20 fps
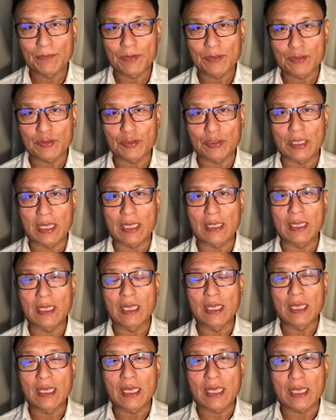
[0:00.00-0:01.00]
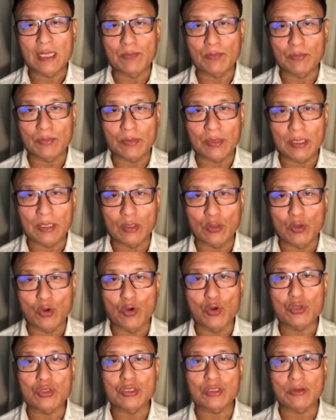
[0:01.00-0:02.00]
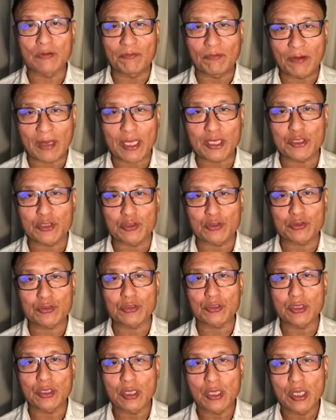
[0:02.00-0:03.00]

So then, in, in those reflections,